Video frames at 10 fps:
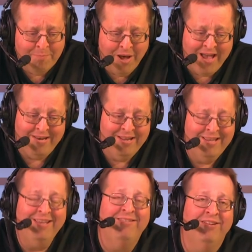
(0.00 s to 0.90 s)
But
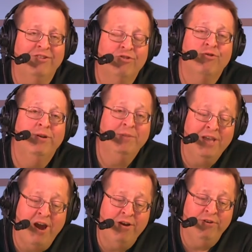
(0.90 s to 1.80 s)
it's
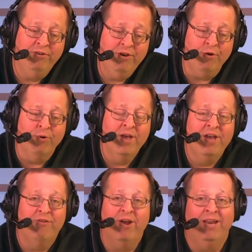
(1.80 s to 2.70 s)
extremely hard to do,
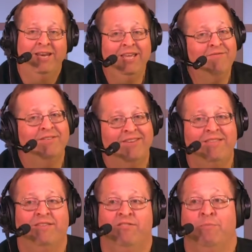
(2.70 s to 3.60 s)
right? And he even
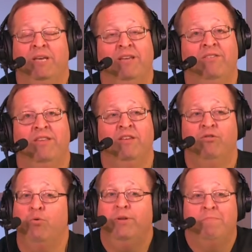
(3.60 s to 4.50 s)
said this to me. He said,
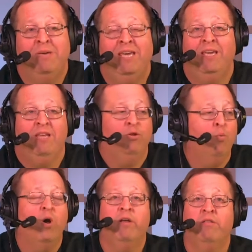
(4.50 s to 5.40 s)
there's only me and
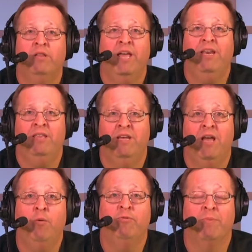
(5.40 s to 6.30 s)
the one other lady
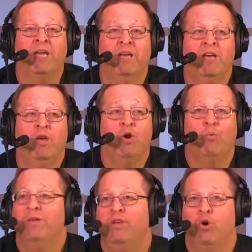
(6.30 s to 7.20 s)
that helps me.
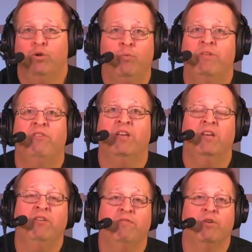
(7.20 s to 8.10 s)
We're the only ones that
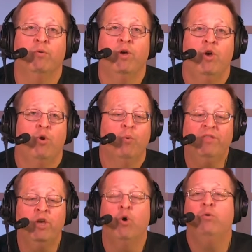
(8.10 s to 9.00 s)
can interview.
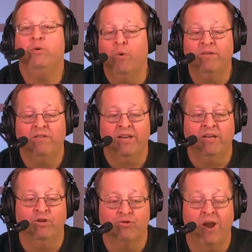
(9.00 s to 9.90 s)
We're the only ones that
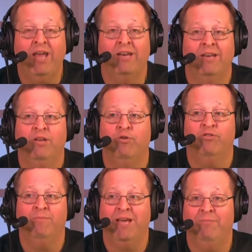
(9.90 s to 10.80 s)
can train. And he
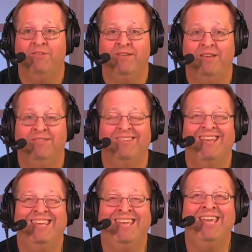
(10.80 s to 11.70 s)
goes, sometimes it takes us
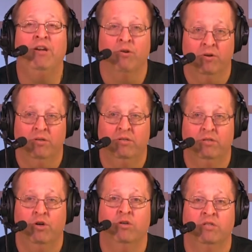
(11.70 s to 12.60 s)
a year
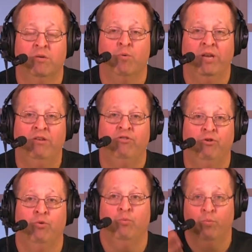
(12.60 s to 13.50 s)
to turn someone
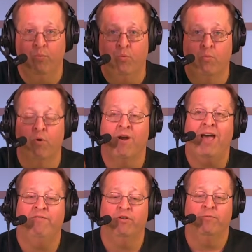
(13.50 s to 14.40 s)
into what we're
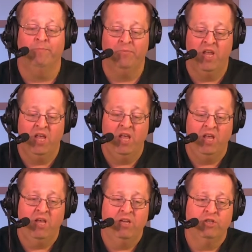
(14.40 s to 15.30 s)
after.
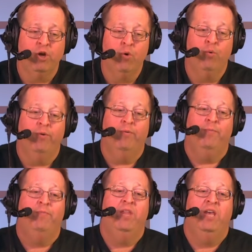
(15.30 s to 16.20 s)
So
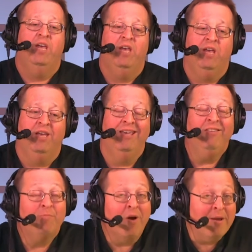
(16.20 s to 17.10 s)

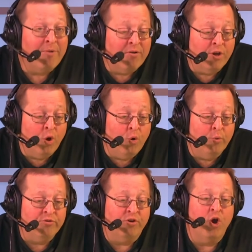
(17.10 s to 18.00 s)
his primary
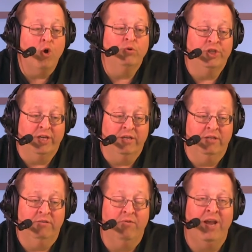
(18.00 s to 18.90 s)
goal was coaching,
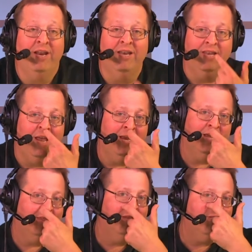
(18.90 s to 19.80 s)
right?
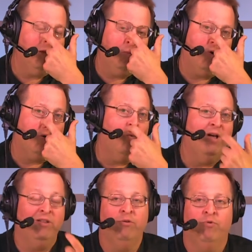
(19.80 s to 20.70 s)
And this can work
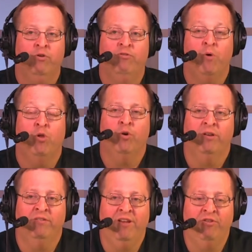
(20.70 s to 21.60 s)
well in a real small
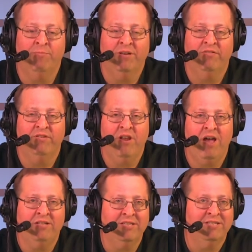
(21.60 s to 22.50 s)
organization, but it's
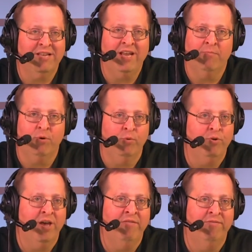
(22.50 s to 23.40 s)
not sustainable
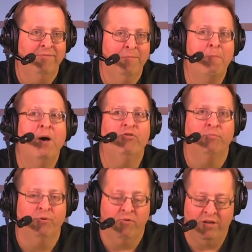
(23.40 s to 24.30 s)
when you have
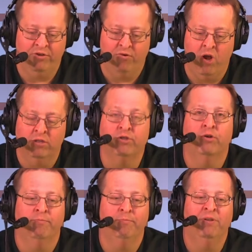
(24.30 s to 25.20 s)
multiple restaurants
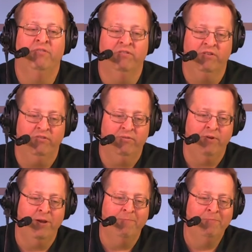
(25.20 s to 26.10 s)
or businesses,
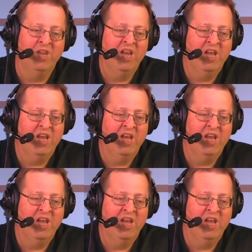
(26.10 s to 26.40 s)
right?